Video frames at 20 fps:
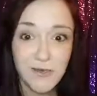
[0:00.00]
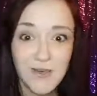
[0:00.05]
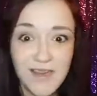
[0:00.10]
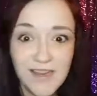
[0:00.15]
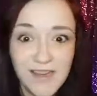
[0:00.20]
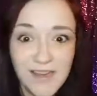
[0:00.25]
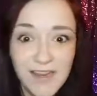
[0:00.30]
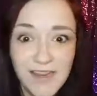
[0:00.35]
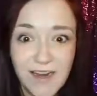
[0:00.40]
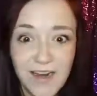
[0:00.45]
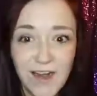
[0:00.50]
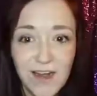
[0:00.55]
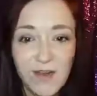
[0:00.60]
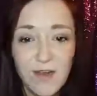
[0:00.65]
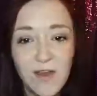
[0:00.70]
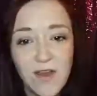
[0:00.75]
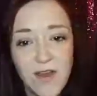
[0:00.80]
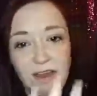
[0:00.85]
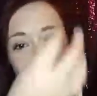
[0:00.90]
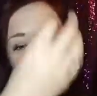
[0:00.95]
it,
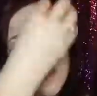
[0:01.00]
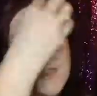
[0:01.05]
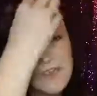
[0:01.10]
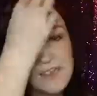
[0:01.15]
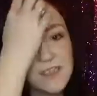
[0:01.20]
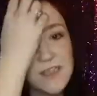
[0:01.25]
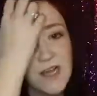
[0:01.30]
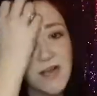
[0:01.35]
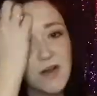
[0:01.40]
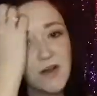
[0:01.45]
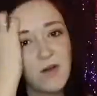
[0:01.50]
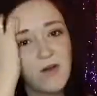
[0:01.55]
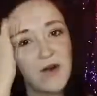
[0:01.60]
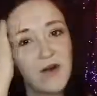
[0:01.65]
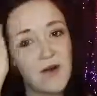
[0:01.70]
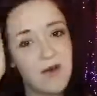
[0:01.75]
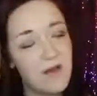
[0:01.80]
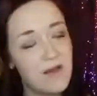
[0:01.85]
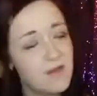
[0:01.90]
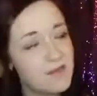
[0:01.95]
So
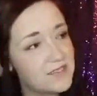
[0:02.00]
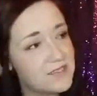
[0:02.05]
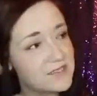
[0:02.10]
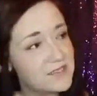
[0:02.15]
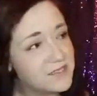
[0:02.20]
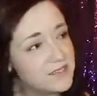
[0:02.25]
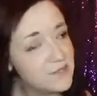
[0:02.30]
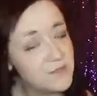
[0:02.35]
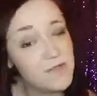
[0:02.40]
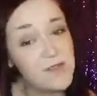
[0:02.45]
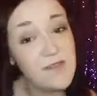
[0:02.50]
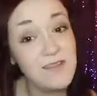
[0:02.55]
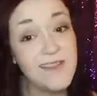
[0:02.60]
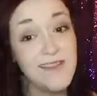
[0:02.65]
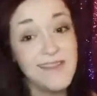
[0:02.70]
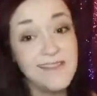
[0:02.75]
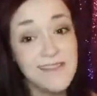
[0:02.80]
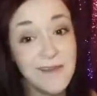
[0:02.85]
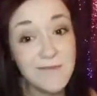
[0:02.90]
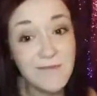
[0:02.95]
some of the
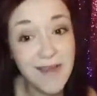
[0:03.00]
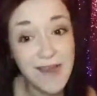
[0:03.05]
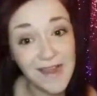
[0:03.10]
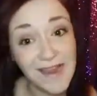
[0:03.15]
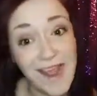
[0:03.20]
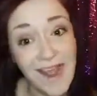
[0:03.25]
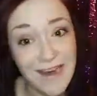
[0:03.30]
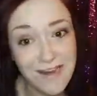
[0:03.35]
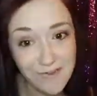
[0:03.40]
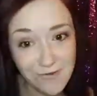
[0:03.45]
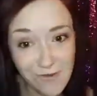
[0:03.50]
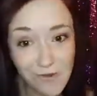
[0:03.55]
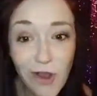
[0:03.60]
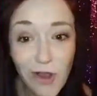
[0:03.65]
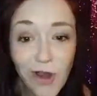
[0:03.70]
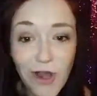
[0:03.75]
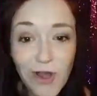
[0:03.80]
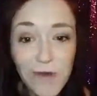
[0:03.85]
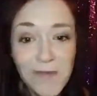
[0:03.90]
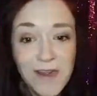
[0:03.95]
things that my ideal
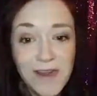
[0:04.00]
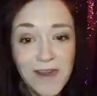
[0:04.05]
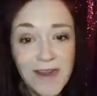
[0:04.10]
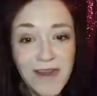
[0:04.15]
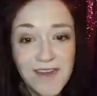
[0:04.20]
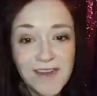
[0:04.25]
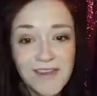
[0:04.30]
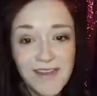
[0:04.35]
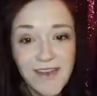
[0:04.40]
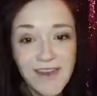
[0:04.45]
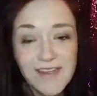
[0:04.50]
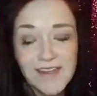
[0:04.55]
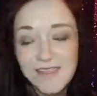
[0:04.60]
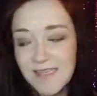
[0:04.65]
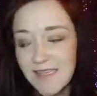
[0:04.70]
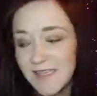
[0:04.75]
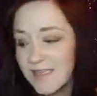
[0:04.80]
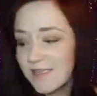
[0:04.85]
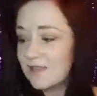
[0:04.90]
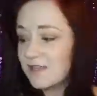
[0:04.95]
Carmen does
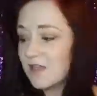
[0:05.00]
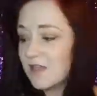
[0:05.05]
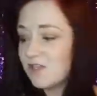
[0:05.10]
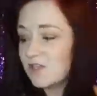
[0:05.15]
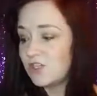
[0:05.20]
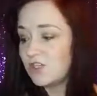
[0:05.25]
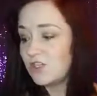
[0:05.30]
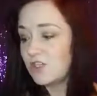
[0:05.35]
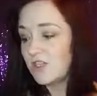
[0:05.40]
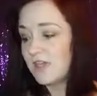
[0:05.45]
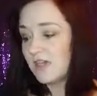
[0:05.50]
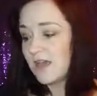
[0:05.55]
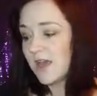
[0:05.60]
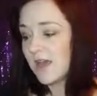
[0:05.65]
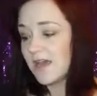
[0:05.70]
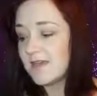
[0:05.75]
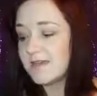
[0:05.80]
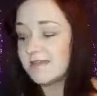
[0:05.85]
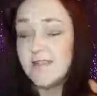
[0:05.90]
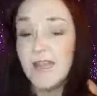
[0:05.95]
is she
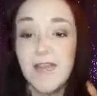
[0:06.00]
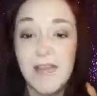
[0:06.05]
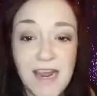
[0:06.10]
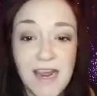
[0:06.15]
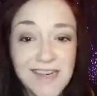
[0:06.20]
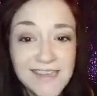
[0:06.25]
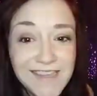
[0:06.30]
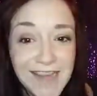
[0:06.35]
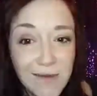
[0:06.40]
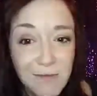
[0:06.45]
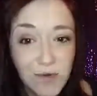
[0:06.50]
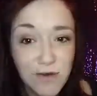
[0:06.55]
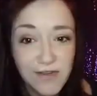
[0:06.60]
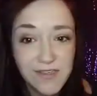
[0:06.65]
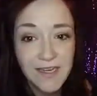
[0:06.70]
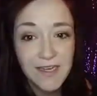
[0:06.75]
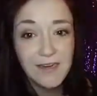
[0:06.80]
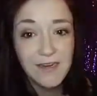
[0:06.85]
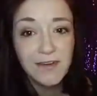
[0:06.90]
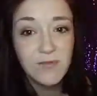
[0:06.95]
has a nighttime
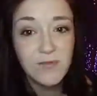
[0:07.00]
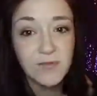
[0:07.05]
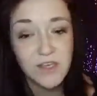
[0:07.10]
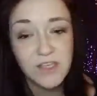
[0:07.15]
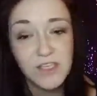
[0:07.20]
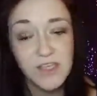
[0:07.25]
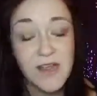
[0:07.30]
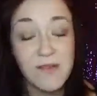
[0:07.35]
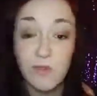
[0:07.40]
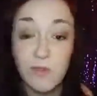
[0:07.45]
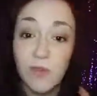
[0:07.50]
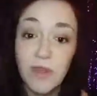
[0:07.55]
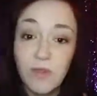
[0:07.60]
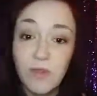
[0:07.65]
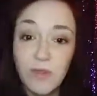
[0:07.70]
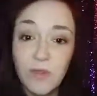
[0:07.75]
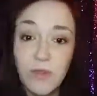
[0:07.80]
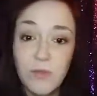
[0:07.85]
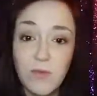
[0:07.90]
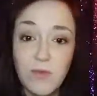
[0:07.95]
routine, which I'm really,
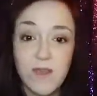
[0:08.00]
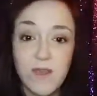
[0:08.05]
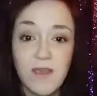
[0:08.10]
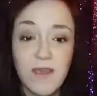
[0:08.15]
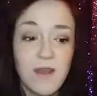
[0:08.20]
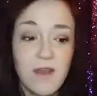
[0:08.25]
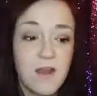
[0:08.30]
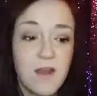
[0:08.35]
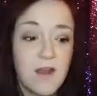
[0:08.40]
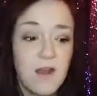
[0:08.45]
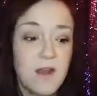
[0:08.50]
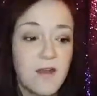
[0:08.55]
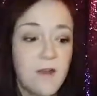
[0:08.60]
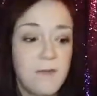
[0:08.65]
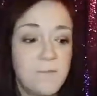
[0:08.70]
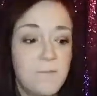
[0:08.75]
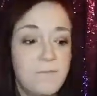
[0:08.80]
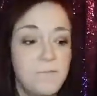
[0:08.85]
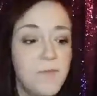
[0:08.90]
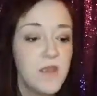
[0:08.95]
really working
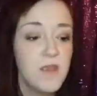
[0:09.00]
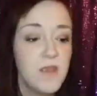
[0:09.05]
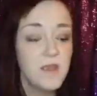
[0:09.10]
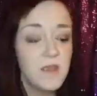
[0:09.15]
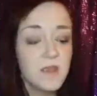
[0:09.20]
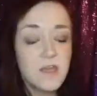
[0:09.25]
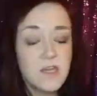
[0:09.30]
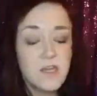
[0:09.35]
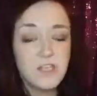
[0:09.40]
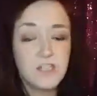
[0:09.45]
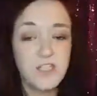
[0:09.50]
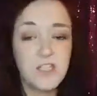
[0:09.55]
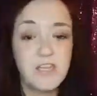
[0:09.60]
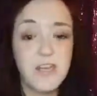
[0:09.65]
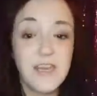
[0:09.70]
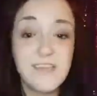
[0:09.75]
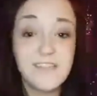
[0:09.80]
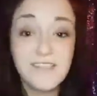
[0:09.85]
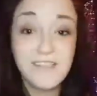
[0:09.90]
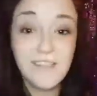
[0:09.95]
on. She
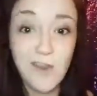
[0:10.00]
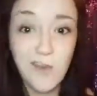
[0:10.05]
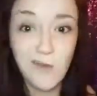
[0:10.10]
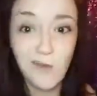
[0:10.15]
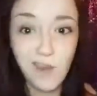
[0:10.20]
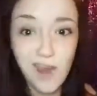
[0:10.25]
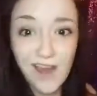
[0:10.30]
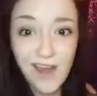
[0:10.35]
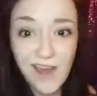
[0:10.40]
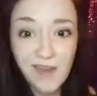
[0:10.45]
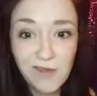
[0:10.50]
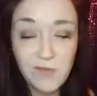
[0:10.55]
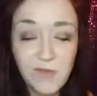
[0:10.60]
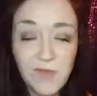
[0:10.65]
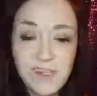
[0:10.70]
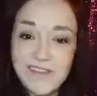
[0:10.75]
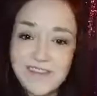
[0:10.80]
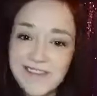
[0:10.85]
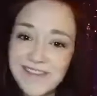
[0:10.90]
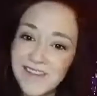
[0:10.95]
does yoga,
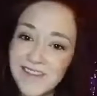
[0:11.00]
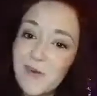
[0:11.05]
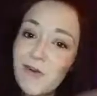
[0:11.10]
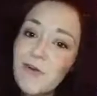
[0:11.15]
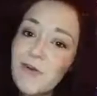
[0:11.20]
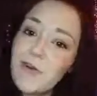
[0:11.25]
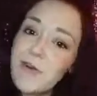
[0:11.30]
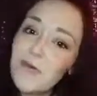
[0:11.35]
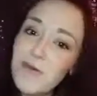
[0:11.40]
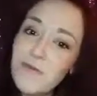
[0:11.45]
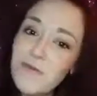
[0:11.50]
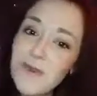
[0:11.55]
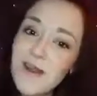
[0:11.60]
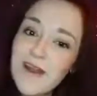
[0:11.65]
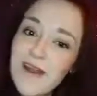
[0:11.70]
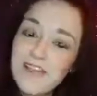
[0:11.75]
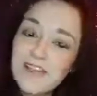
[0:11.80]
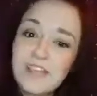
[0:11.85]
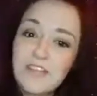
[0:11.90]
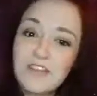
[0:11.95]
which is incorporated
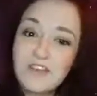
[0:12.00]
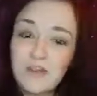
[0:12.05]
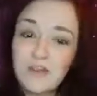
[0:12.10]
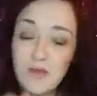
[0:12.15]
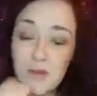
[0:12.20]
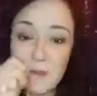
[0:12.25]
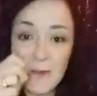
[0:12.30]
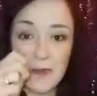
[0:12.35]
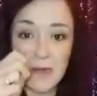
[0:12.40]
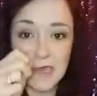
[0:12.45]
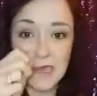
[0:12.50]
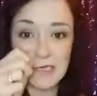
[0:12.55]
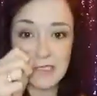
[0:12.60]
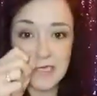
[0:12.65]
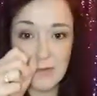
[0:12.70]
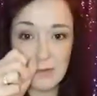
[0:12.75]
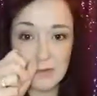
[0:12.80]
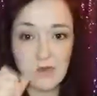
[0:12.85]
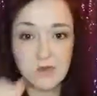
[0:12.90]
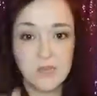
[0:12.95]
into my
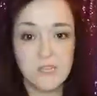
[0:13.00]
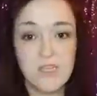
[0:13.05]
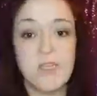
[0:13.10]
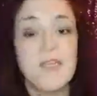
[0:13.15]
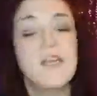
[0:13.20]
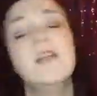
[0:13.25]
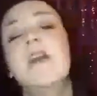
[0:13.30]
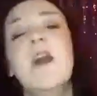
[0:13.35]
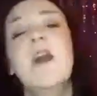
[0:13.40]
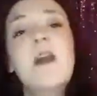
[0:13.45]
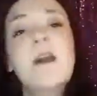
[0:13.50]
nighttime routine.